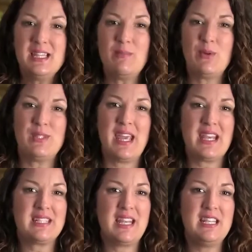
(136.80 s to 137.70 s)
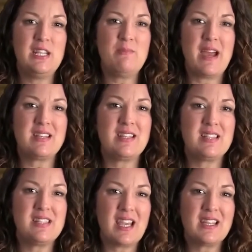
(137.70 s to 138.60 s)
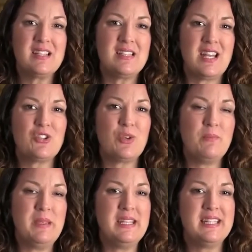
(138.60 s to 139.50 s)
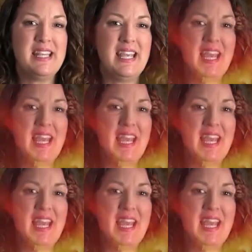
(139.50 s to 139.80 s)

mosaics dated back to the 2nd century BC,